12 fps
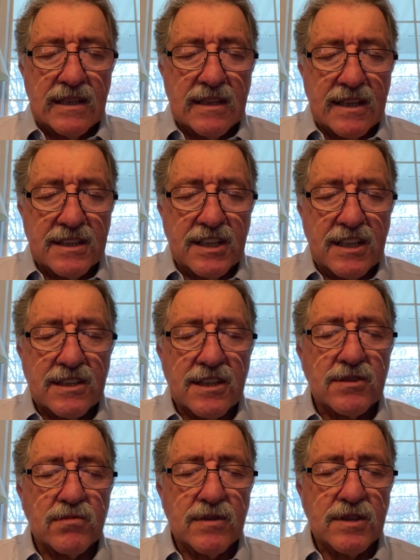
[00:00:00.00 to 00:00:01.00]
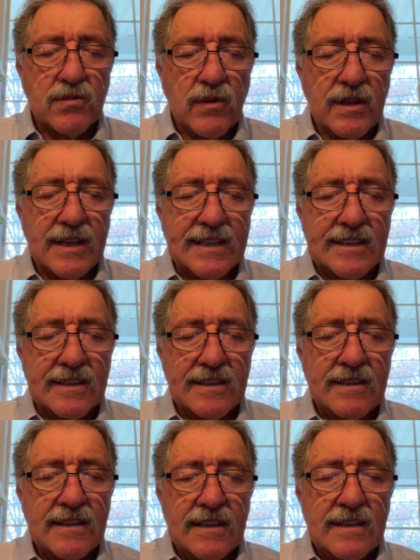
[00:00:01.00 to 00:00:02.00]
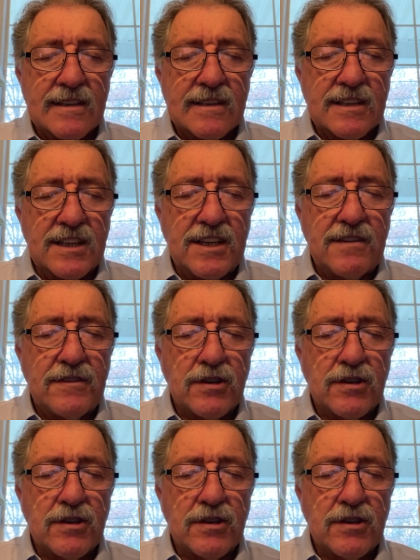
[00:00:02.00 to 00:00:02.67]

that Jesus was willing to leave